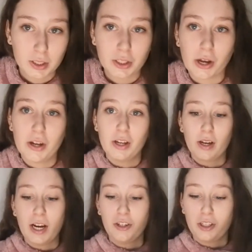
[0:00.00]

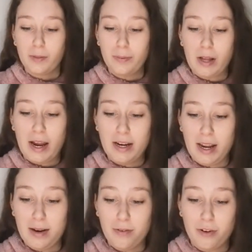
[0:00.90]
So I just applied
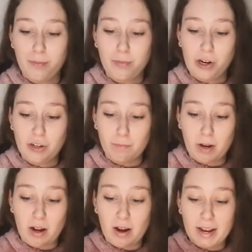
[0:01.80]
it on both of
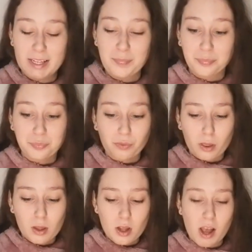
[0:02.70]
my eyes.
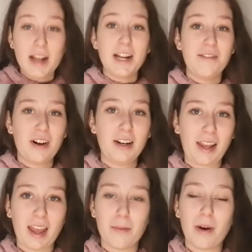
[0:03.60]
I did
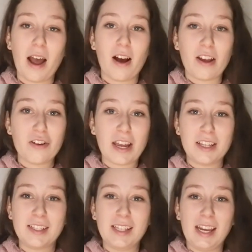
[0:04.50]
one layer, but you
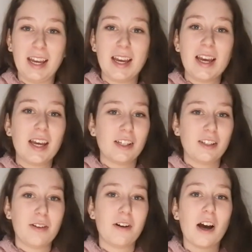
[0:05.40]
can see
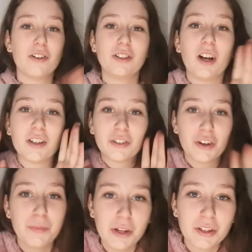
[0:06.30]
the lashes are
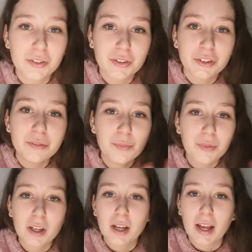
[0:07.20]
so beautiful
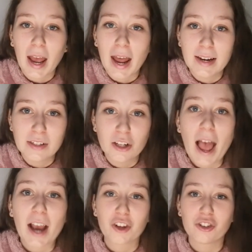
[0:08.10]
and
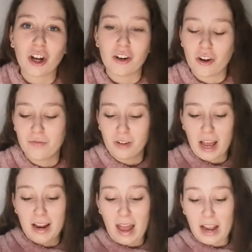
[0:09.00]
extra long
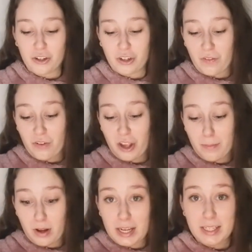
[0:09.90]
and extra
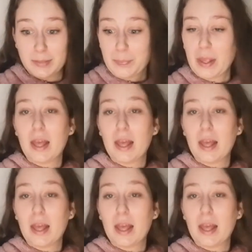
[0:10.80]
volumized,